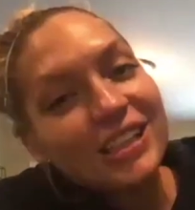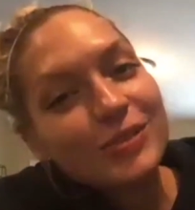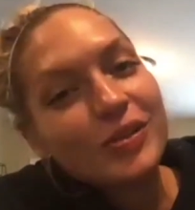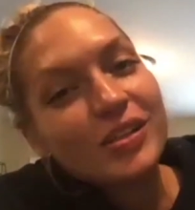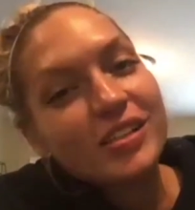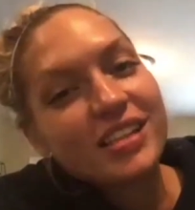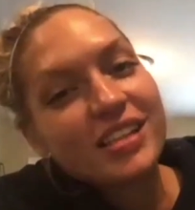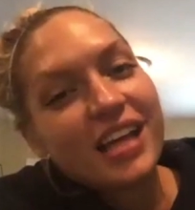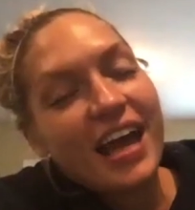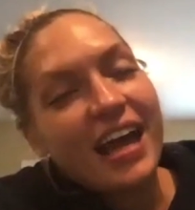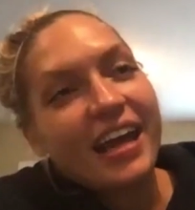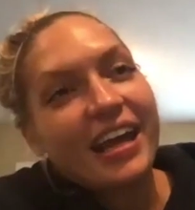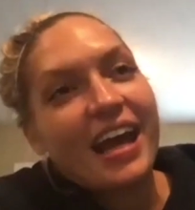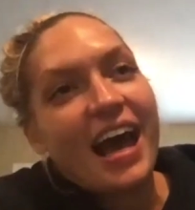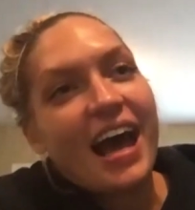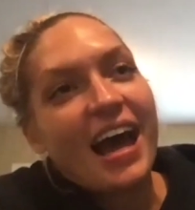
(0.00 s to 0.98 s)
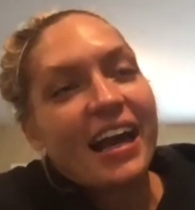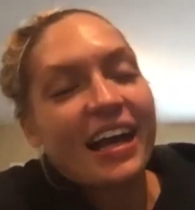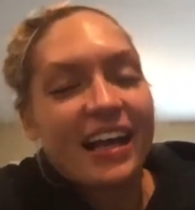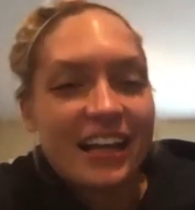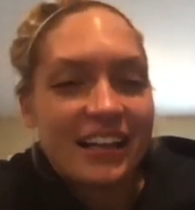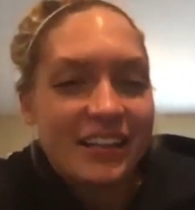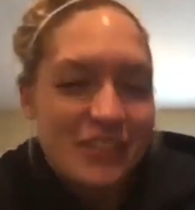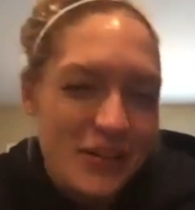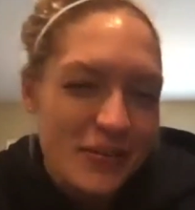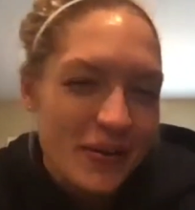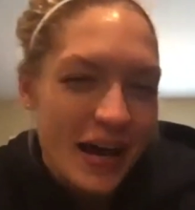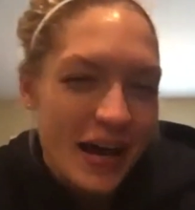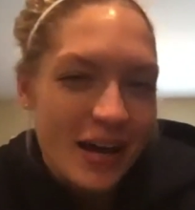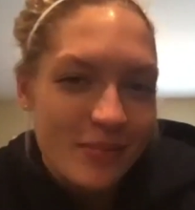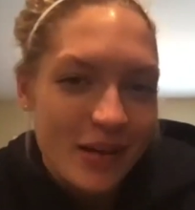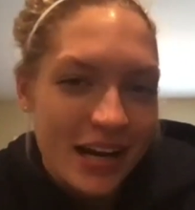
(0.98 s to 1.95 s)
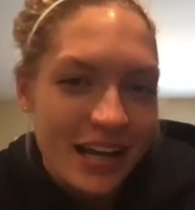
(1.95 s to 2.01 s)
was like, I knew
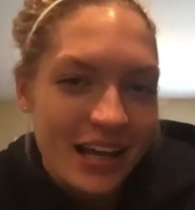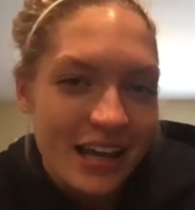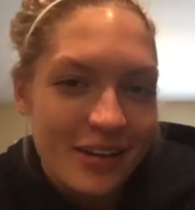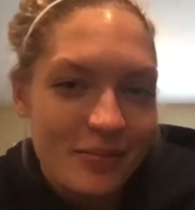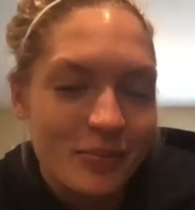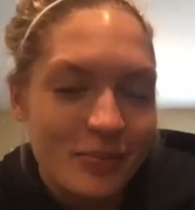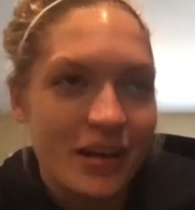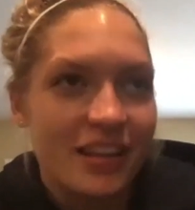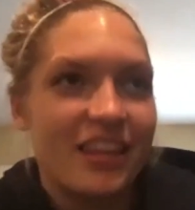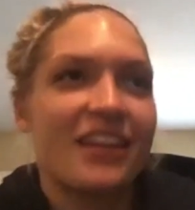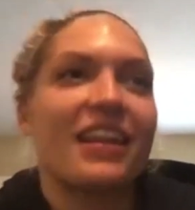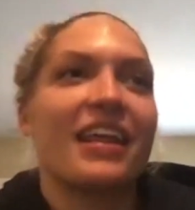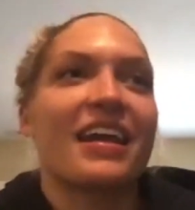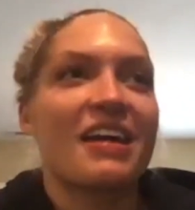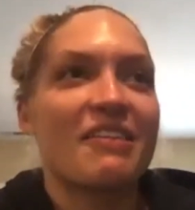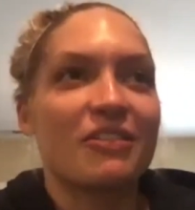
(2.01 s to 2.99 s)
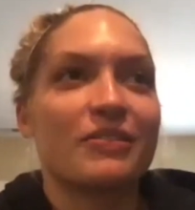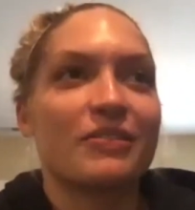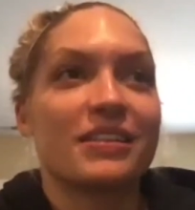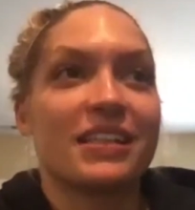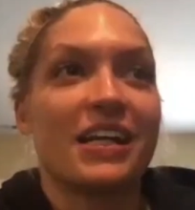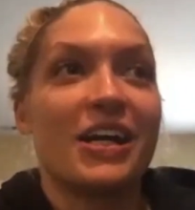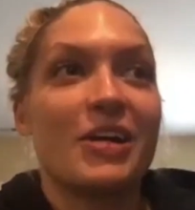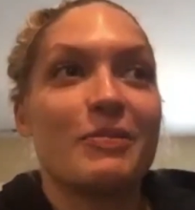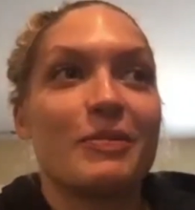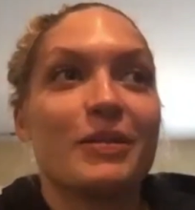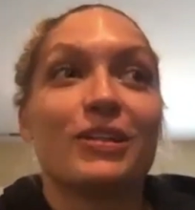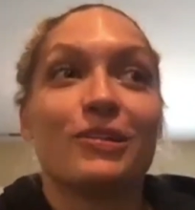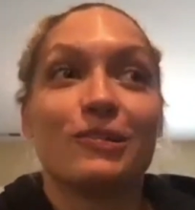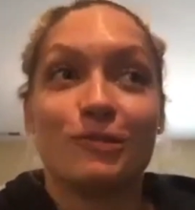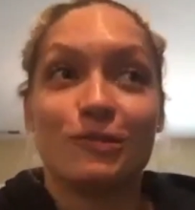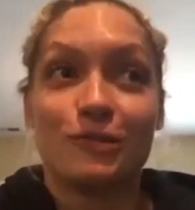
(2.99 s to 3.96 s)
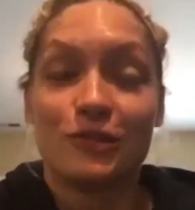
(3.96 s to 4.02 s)
I'd made it, but then like everyone was there. But the
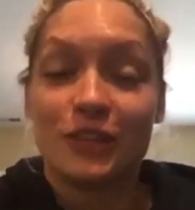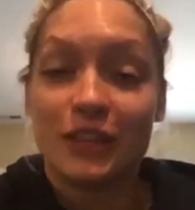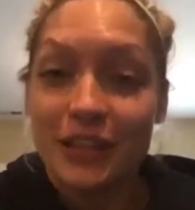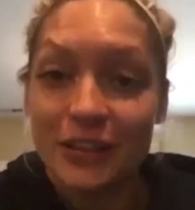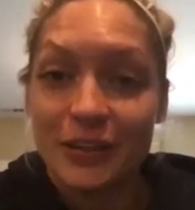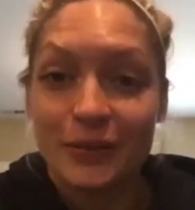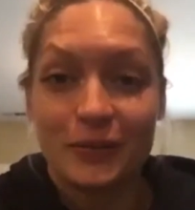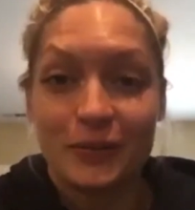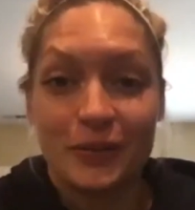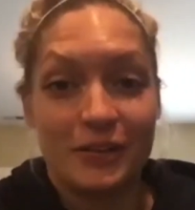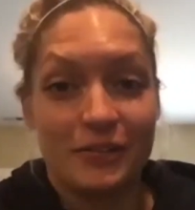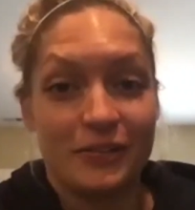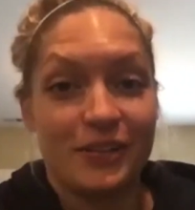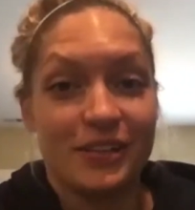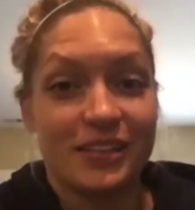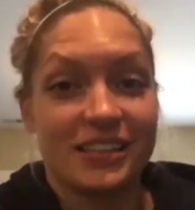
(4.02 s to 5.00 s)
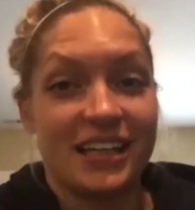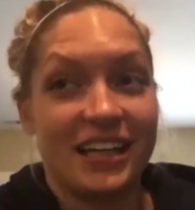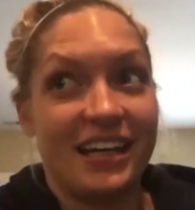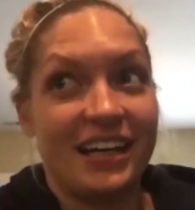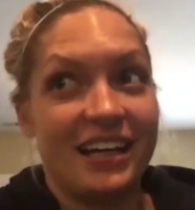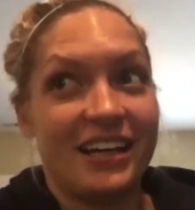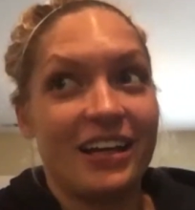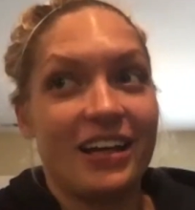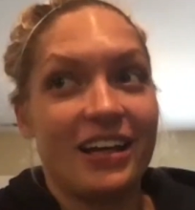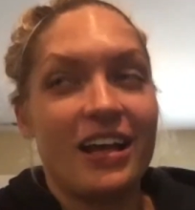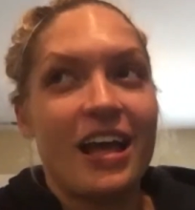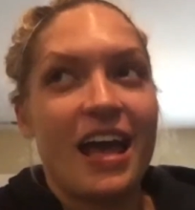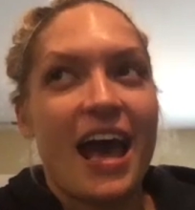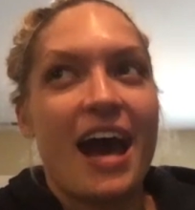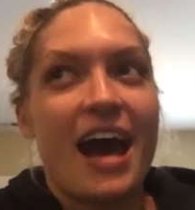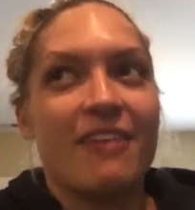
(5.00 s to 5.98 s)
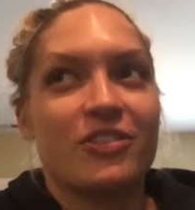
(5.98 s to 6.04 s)
real one was like
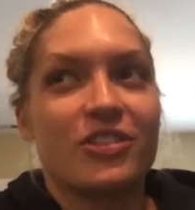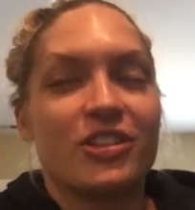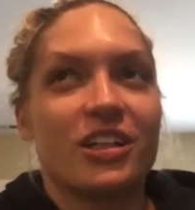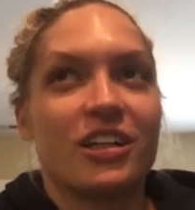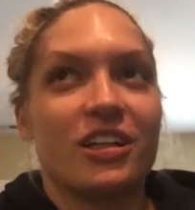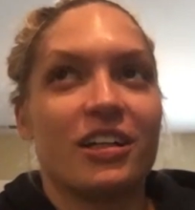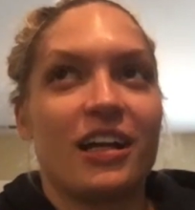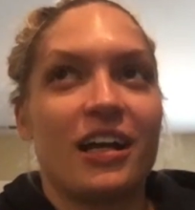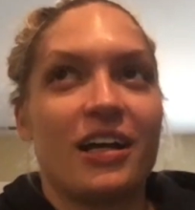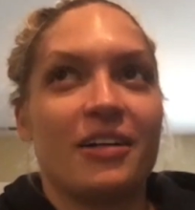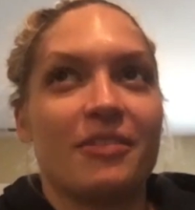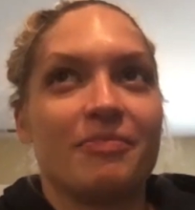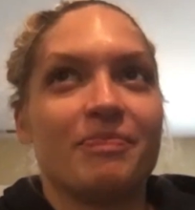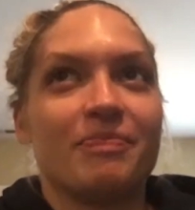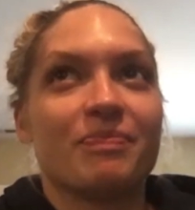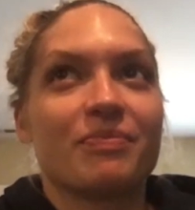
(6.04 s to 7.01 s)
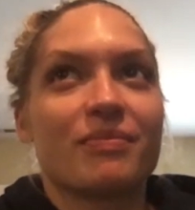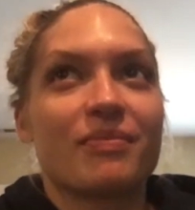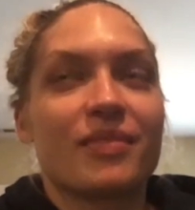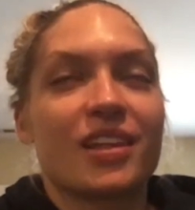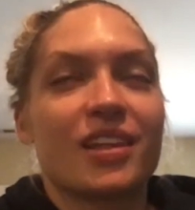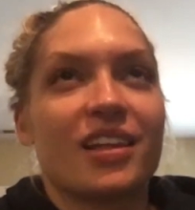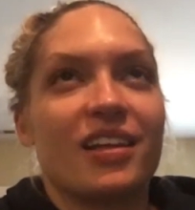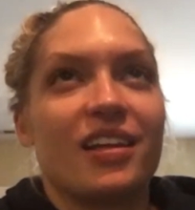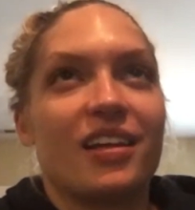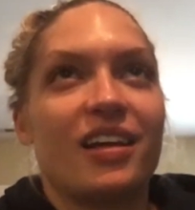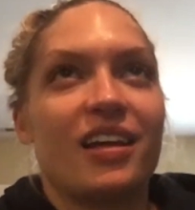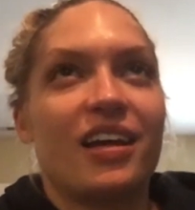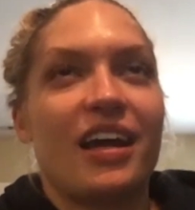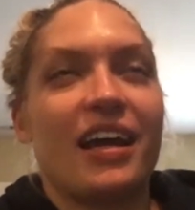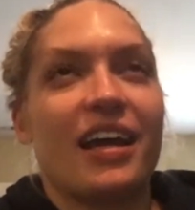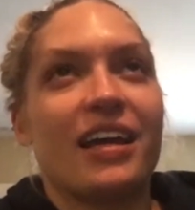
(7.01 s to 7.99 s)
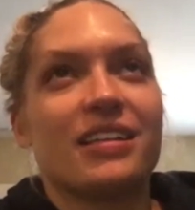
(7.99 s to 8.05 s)
after,
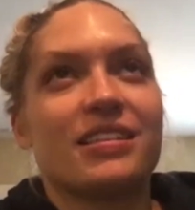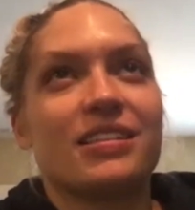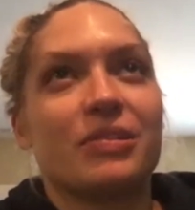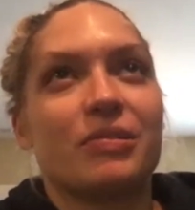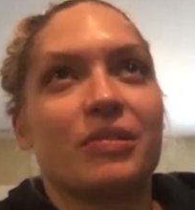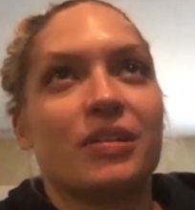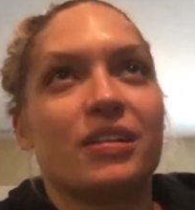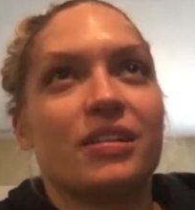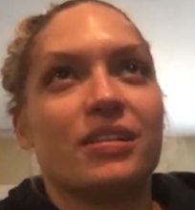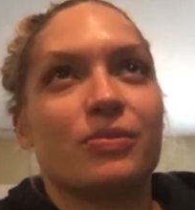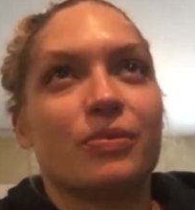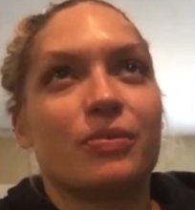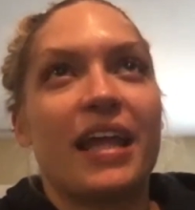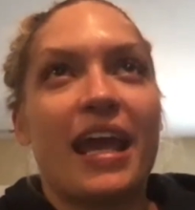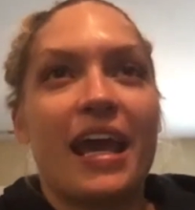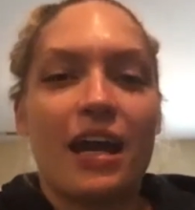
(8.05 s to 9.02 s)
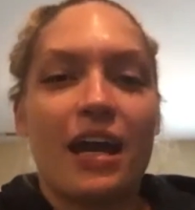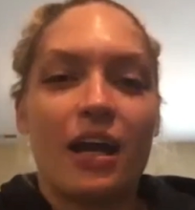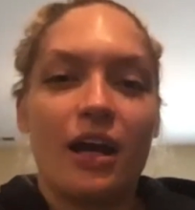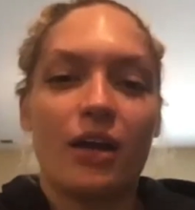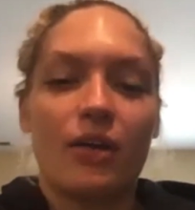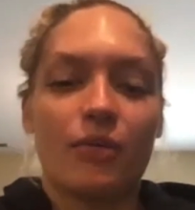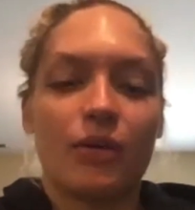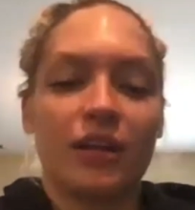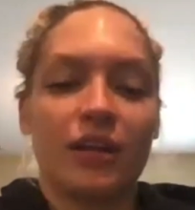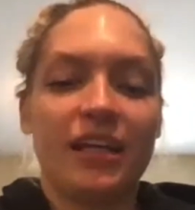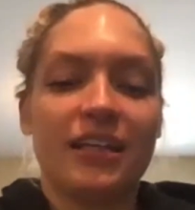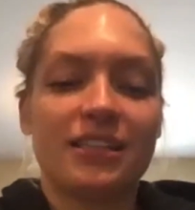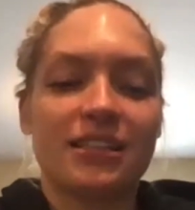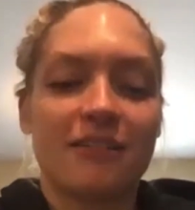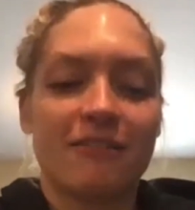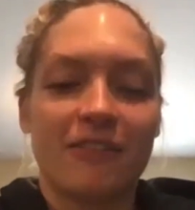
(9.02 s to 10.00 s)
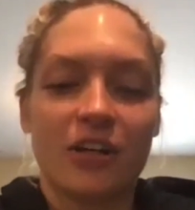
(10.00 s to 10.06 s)
I guess it was when they released
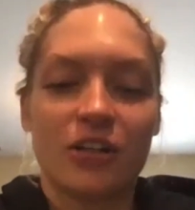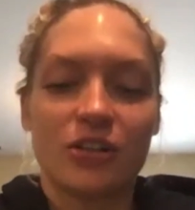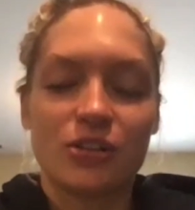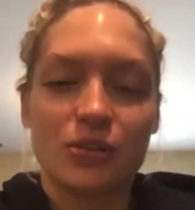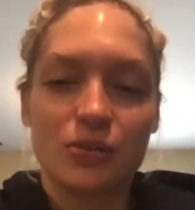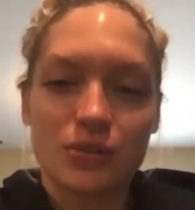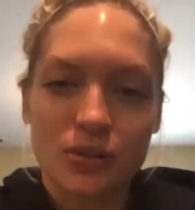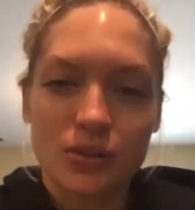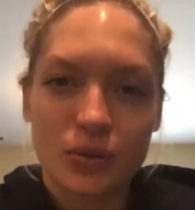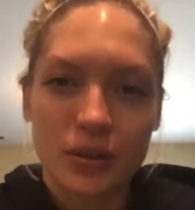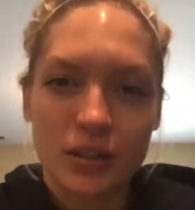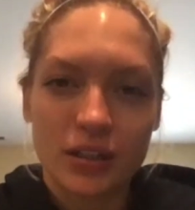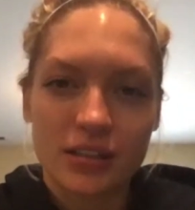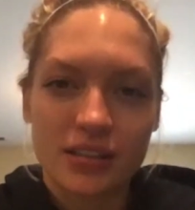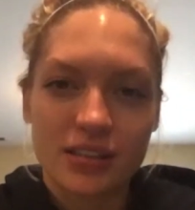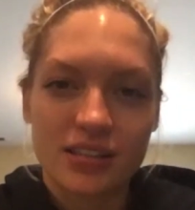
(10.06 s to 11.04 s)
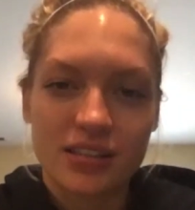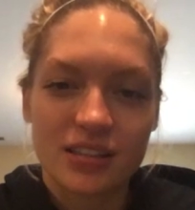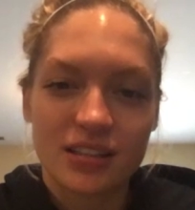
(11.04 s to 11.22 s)
the first two scores,